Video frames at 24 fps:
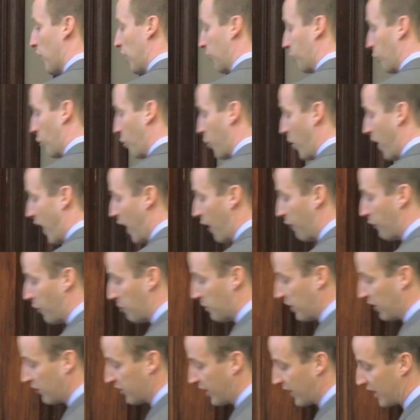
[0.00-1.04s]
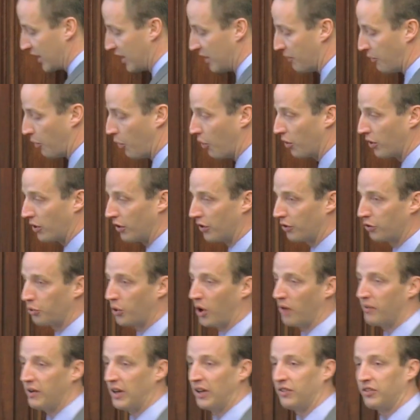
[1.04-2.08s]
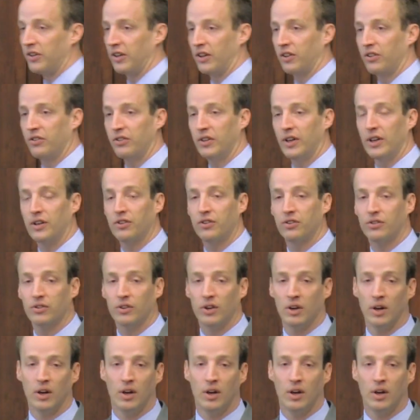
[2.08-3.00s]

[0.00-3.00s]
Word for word: that's required from Executive Order 12866,